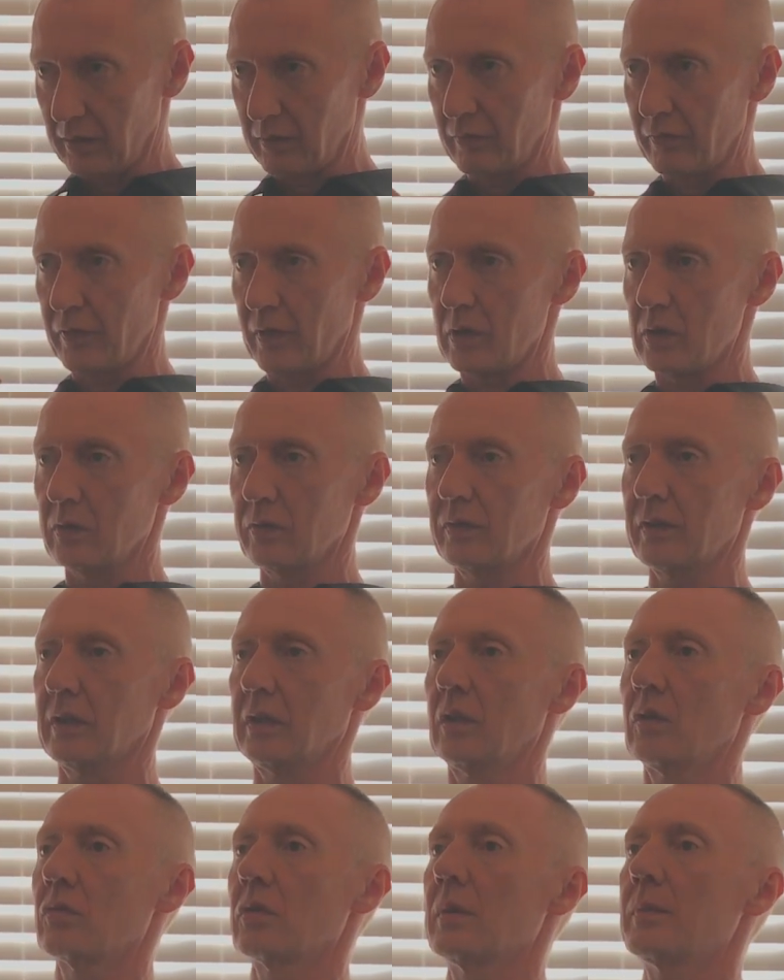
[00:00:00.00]
involved in
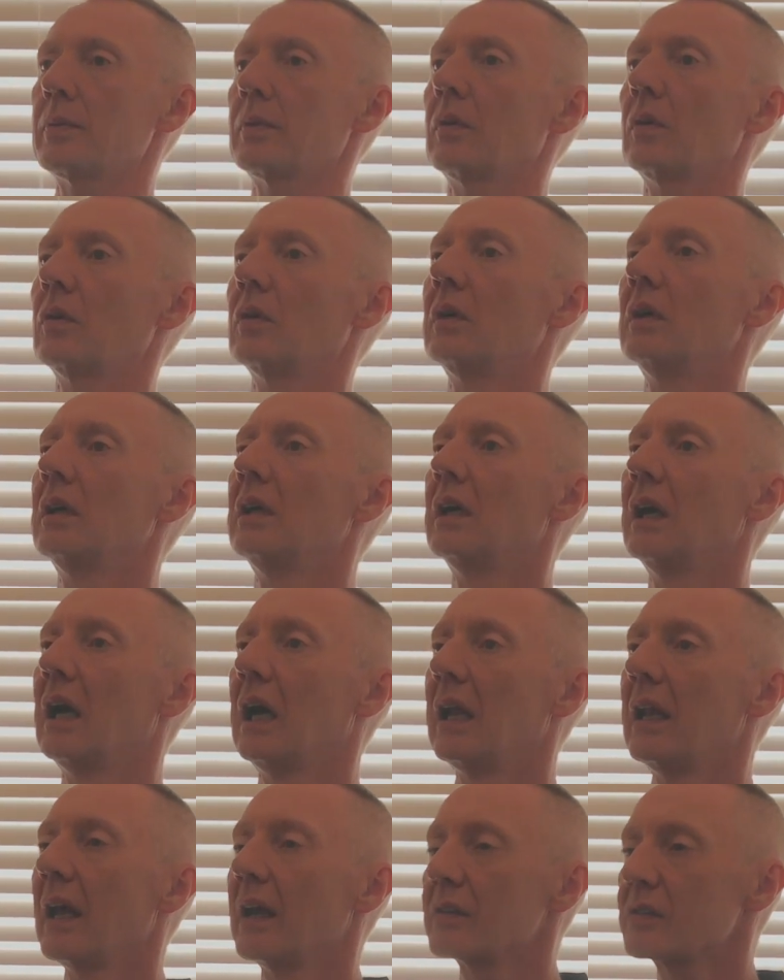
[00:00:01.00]
the ripple.
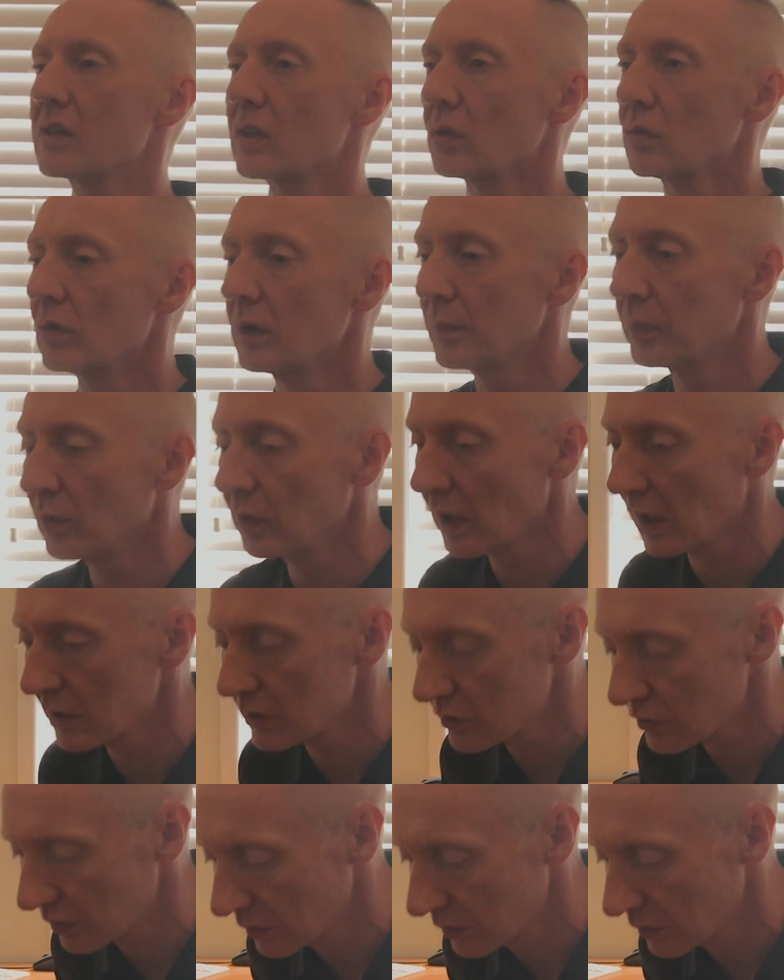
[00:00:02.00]
And as the ripple goes